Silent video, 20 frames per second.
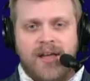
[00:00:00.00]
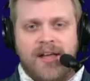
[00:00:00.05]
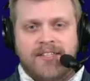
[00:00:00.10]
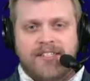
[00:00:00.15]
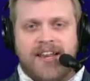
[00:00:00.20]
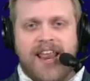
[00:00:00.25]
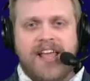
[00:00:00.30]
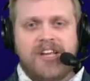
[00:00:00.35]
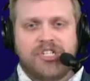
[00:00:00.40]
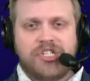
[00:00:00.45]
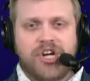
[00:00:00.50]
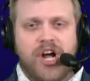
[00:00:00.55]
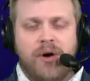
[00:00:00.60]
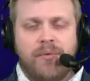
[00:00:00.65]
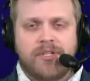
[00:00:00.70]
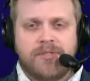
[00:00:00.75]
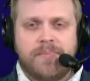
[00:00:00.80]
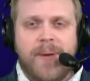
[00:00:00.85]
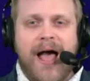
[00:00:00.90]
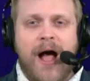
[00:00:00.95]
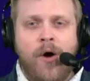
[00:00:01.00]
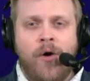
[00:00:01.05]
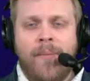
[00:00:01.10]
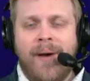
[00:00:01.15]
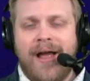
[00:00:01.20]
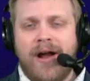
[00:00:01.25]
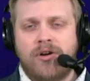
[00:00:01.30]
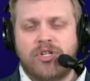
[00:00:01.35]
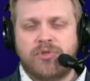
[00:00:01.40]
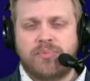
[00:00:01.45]
Today's show is powered
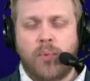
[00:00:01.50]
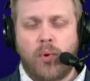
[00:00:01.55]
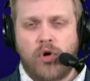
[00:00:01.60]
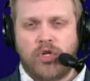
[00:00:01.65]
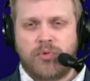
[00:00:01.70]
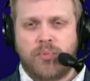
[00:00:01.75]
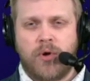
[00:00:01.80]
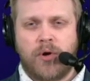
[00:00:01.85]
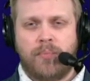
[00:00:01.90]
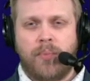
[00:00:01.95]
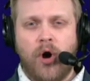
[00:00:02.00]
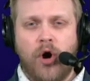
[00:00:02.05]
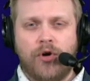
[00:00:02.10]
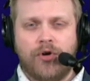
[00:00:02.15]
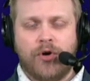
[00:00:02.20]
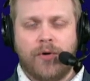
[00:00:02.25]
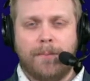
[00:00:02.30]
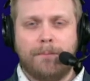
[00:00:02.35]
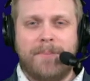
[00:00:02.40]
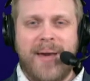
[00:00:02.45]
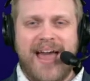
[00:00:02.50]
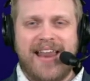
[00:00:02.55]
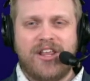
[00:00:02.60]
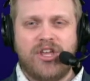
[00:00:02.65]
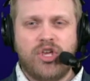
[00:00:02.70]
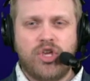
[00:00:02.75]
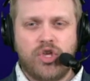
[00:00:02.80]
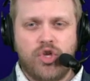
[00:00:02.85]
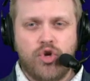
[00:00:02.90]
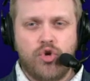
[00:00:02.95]
by our sportsbook partner,
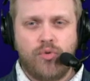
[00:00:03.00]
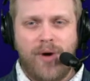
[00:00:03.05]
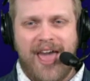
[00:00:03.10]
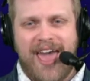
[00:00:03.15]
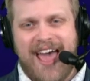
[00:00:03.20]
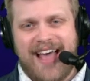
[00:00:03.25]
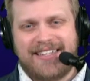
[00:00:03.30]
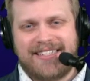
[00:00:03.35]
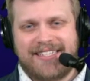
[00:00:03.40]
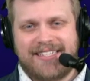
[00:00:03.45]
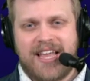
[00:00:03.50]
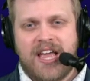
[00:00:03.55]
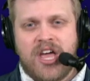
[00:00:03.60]
BetUS.